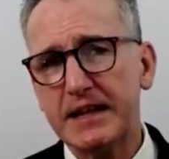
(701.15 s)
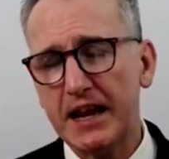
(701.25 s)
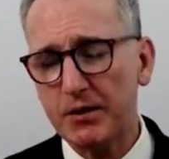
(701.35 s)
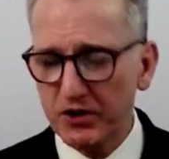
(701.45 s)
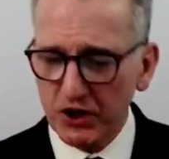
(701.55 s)

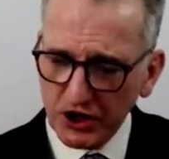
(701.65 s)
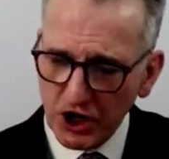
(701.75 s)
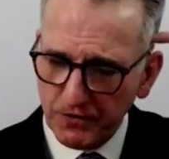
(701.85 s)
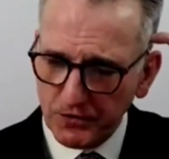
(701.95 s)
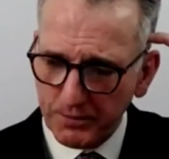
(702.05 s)
We've got to go
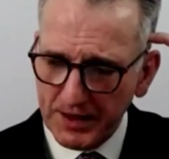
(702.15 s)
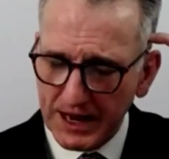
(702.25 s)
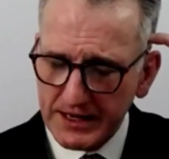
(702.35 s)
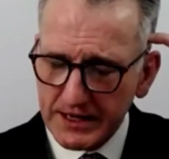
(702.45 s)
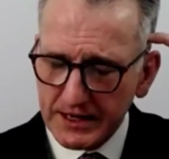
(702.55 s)
from that
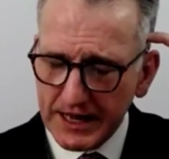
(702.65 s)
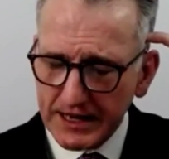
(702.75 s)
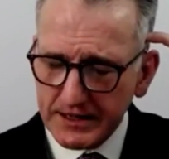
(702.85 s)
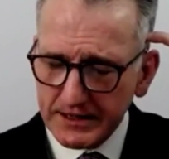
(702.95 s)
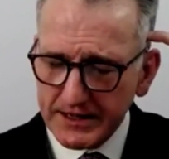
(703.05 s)

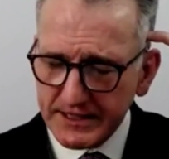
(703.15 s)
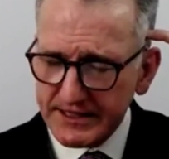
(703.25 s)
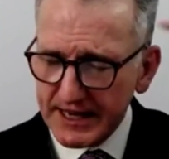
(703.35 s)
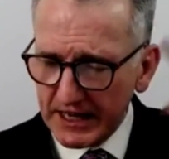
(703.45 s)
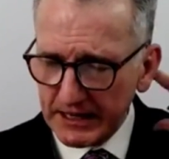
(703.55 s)

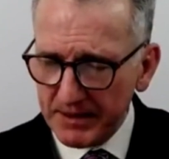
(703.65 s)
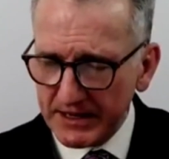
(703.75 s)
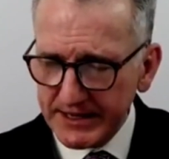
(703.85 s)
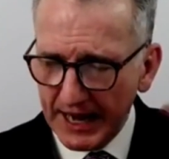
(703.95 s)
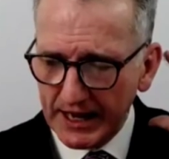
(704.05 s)
selling
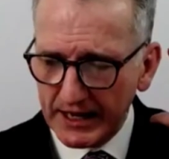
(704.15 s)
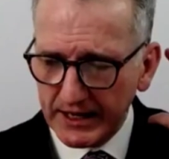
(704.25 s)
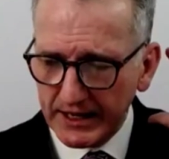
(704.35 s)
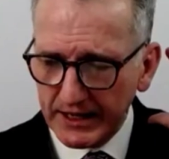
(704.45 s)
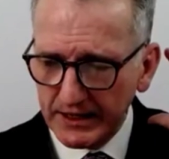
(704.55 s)

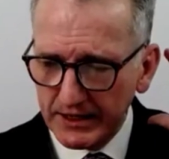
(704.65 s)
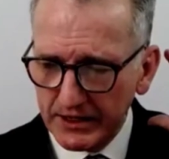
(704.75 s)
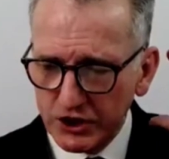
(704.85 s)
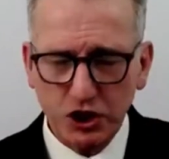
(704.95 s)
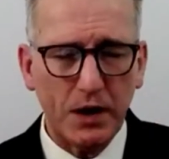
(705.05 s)
mentality
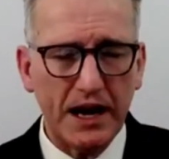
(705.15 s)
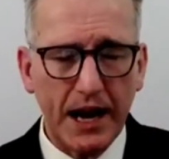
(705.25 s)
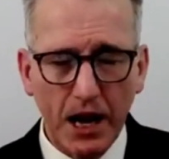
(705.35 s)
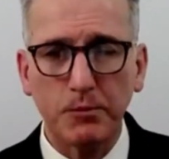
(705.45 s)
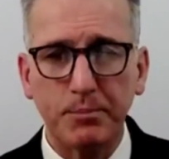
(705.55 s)
to a
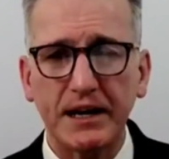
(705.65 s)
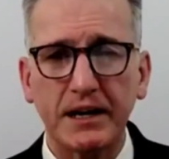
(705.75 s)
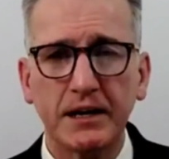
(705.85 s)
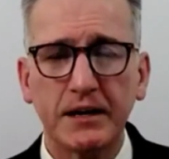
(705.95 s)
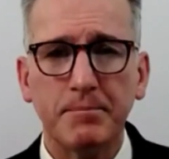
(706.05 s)
helping
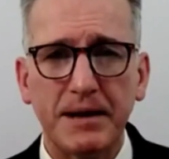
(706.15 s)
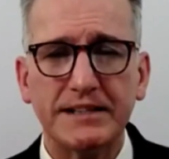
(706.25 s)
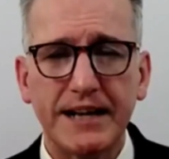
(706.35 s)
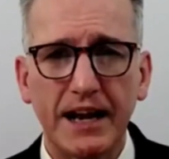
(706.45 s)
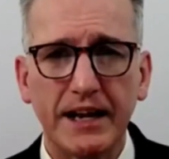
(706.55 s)

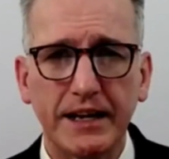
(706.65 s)
mentality.